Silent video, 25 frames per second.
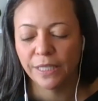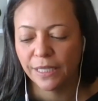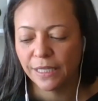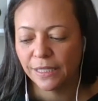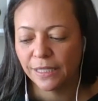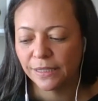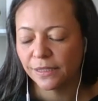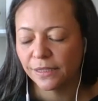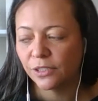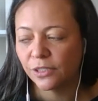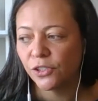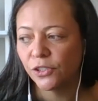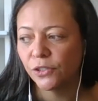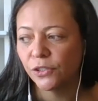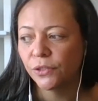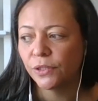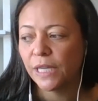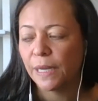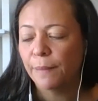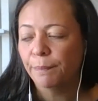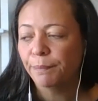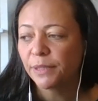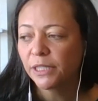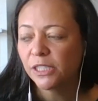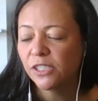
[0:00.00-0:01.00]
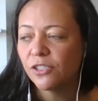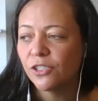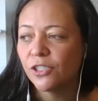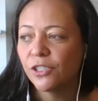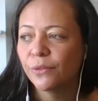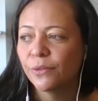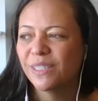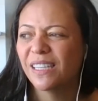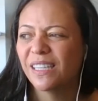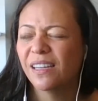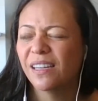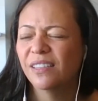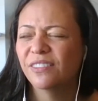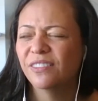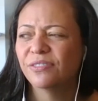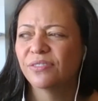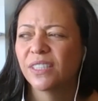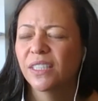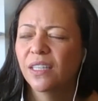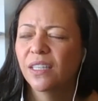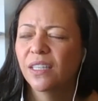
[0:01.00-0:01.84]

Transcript: at it. Do companies do enough?